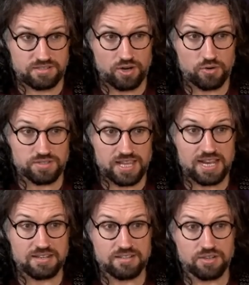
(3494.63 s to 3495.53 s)
toes
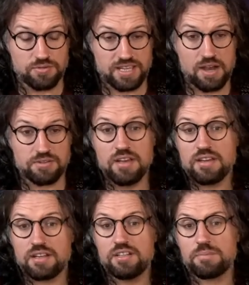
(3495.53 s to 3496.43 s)
in, toes out,
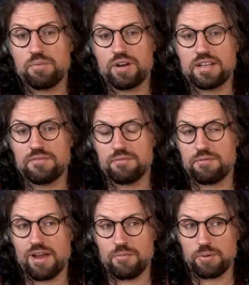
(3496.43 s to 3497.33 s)
gonna look pretty different
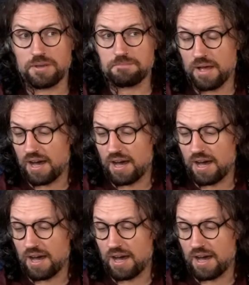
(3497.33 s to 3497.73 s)
for everybody.